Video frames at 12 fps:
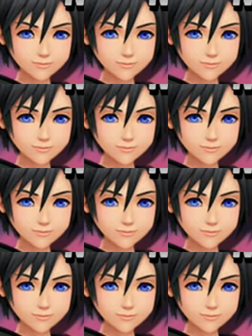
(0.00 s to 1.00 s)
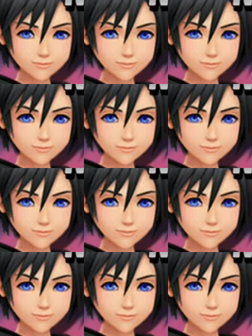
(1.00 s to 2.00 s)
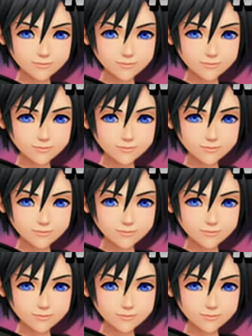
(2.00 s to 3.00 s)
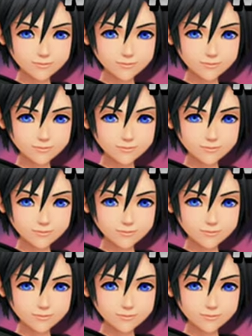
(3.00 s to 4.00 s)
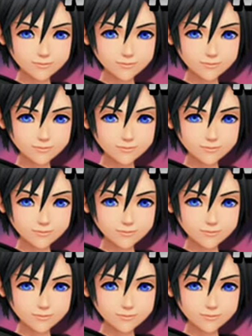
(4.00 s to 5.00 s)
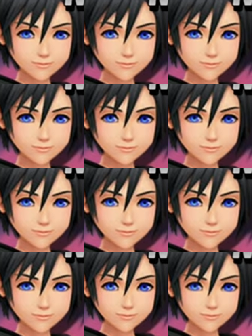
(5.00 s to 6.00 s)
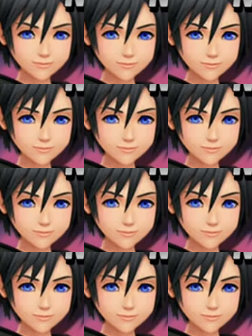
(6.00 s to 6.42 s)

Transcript: [no speech]